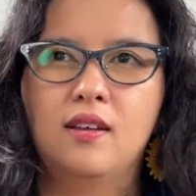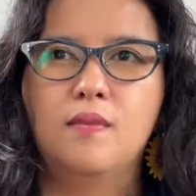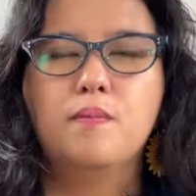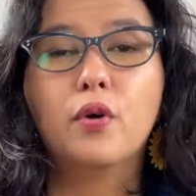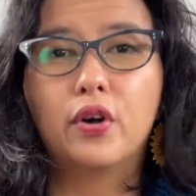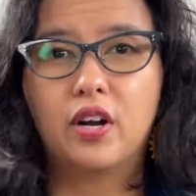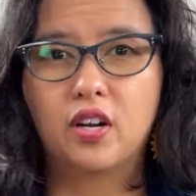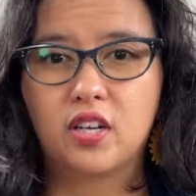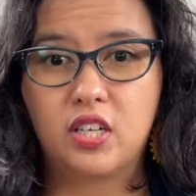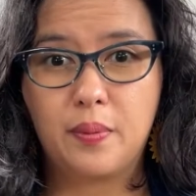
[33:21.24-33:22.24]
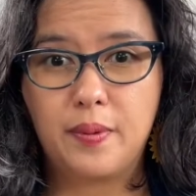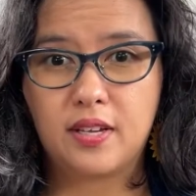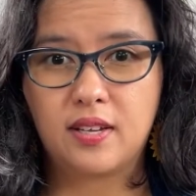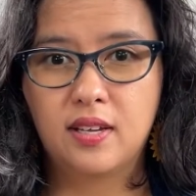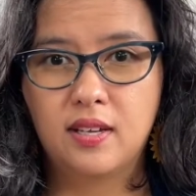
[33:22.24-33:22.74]
more
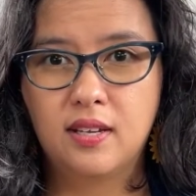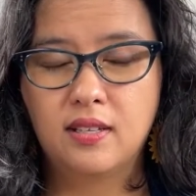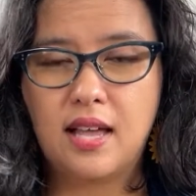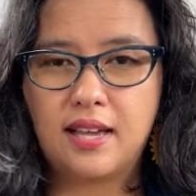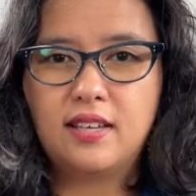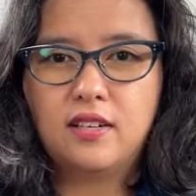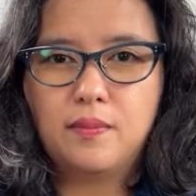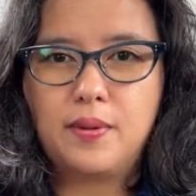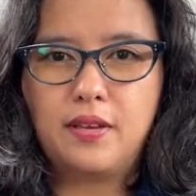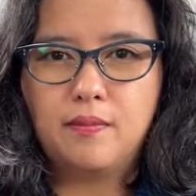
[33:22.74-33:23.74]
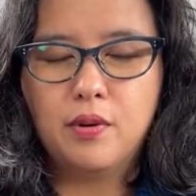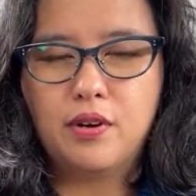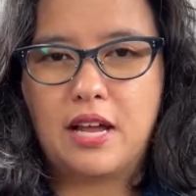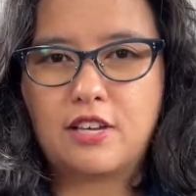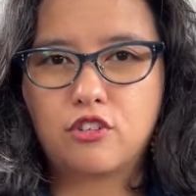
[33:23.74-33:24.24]
ergonomic, like it'll be more
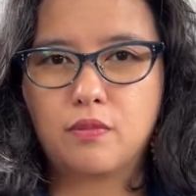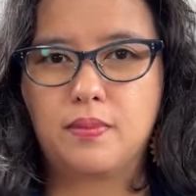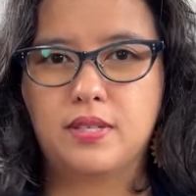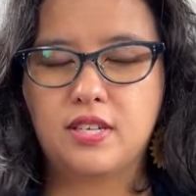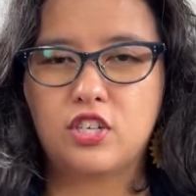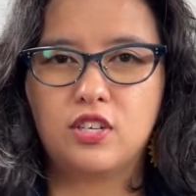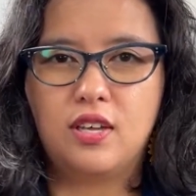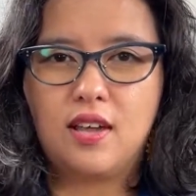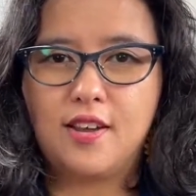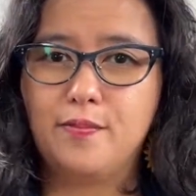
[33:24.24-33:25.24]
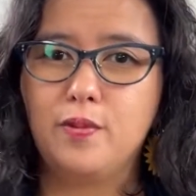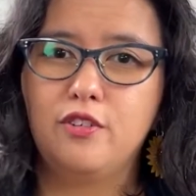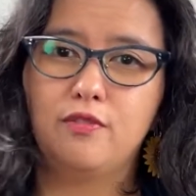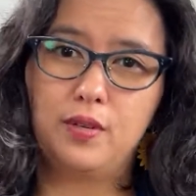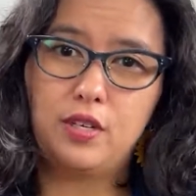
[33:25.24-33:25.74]
natural positioning and
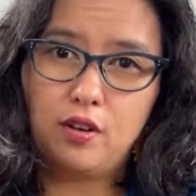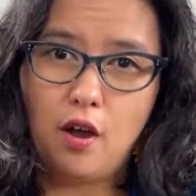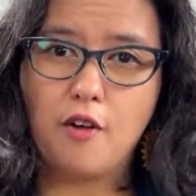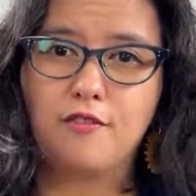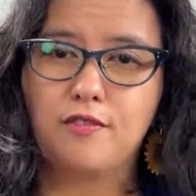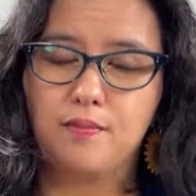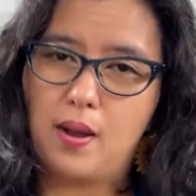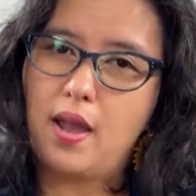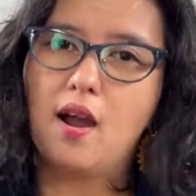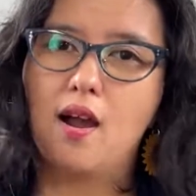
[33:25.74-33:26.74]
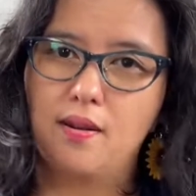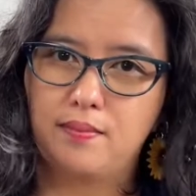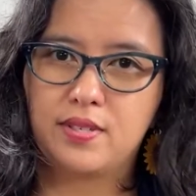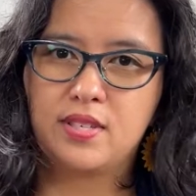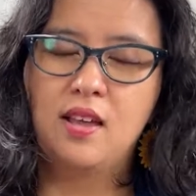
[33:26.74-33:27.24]
movement of my
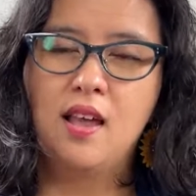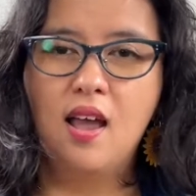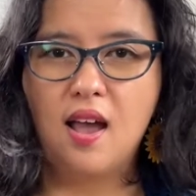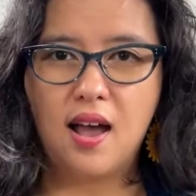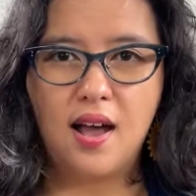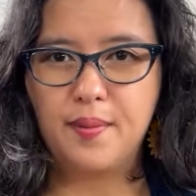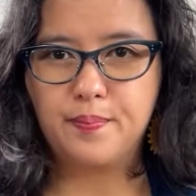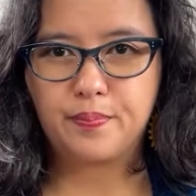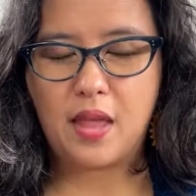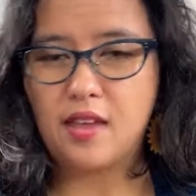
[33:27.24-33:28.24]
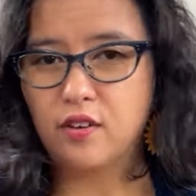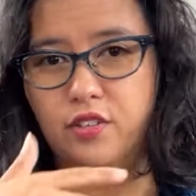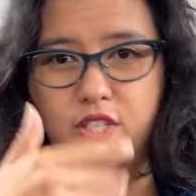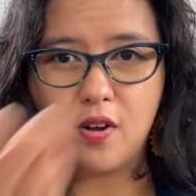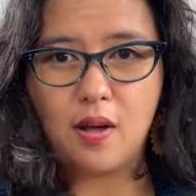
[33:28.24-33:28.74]
arms, and
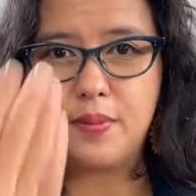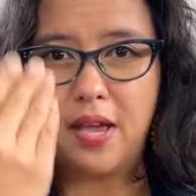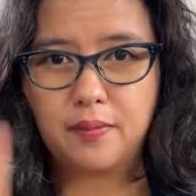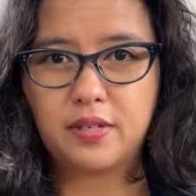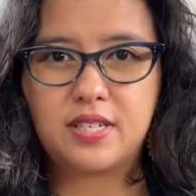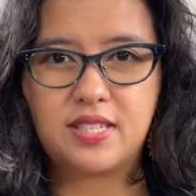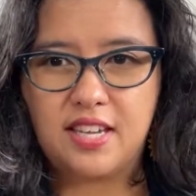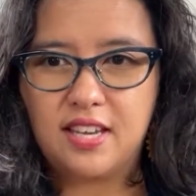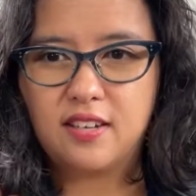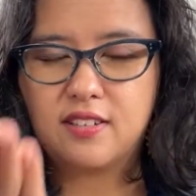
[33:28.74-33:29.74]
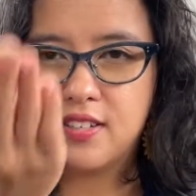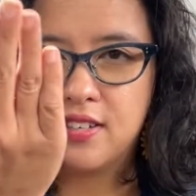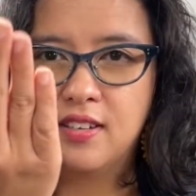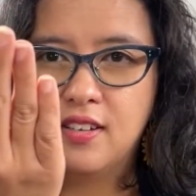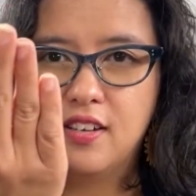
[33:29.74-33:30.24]
also I'll be able to see it
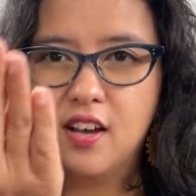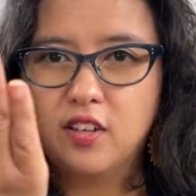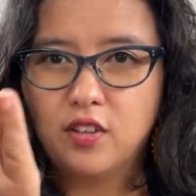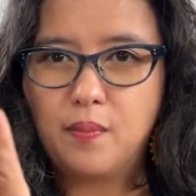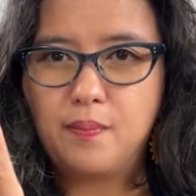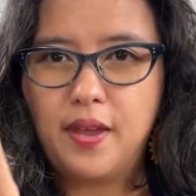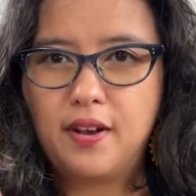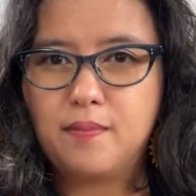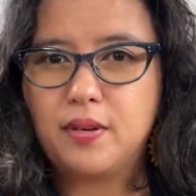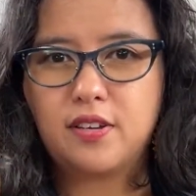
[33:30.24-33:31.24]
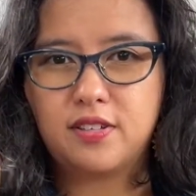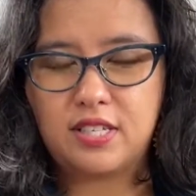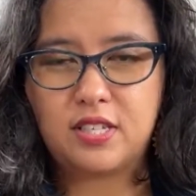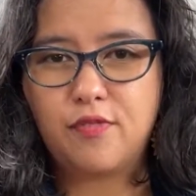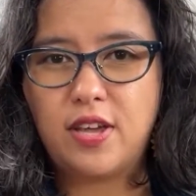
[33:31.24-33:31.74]
a lot better because
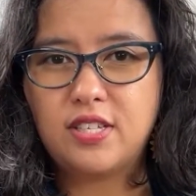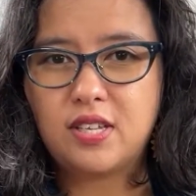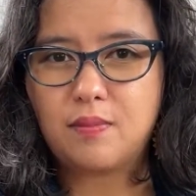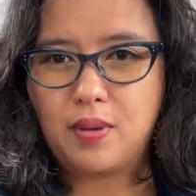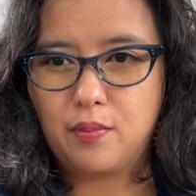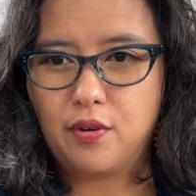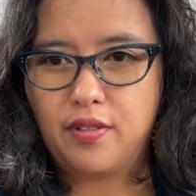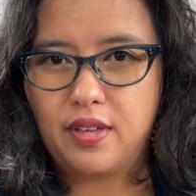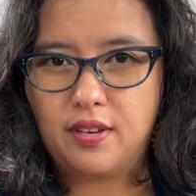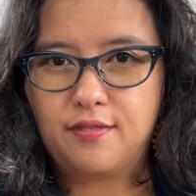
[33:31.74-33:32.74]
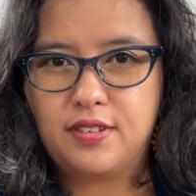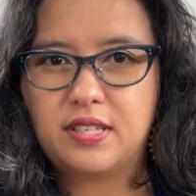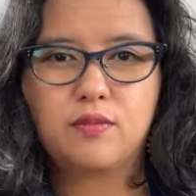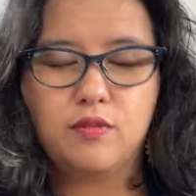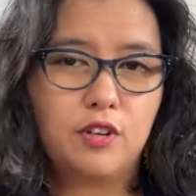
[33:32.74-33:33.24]
it's facing me more than if it
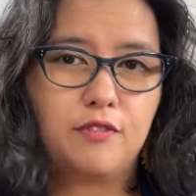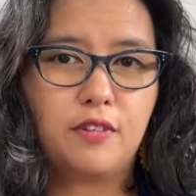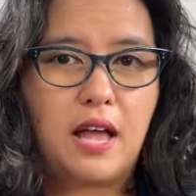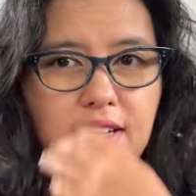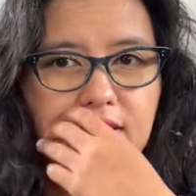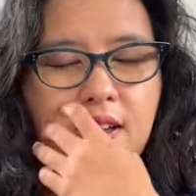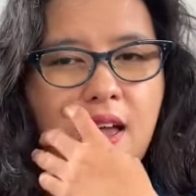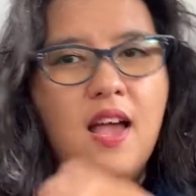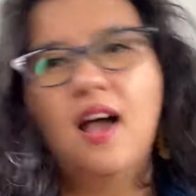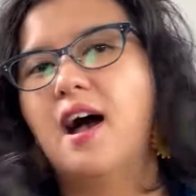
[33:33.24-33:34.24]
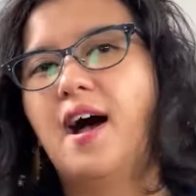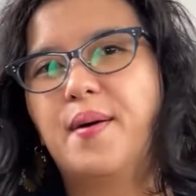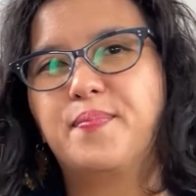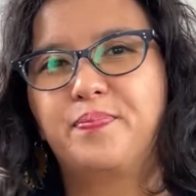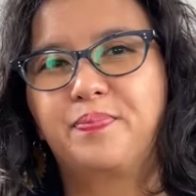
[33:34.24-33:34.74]
were flat.
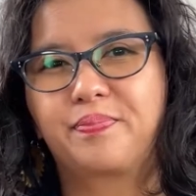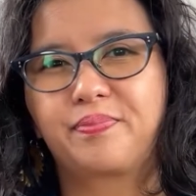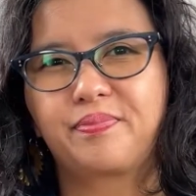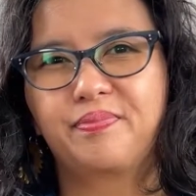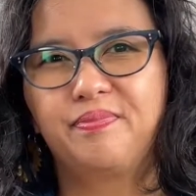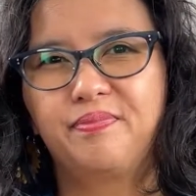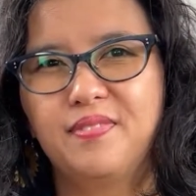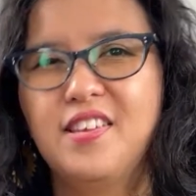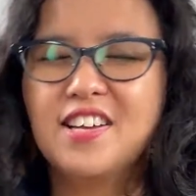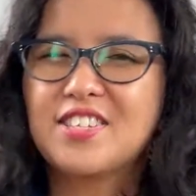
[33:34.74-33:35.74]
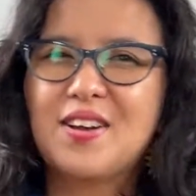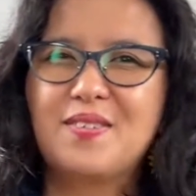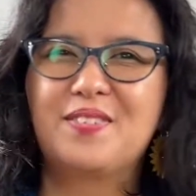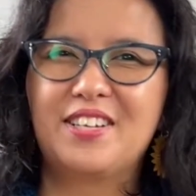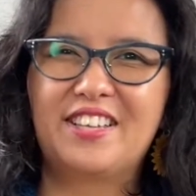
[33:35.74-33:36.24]
Yeah, so I'm
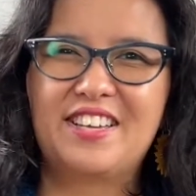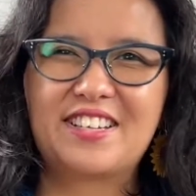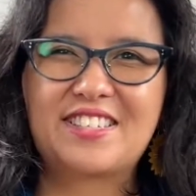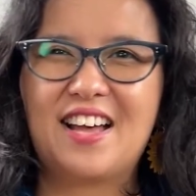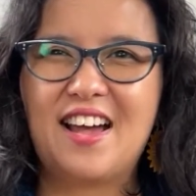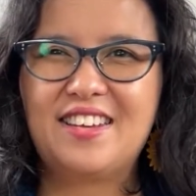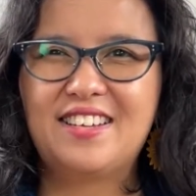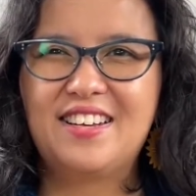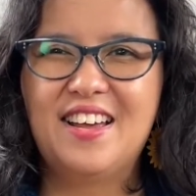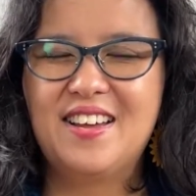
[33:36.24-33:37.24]
really excited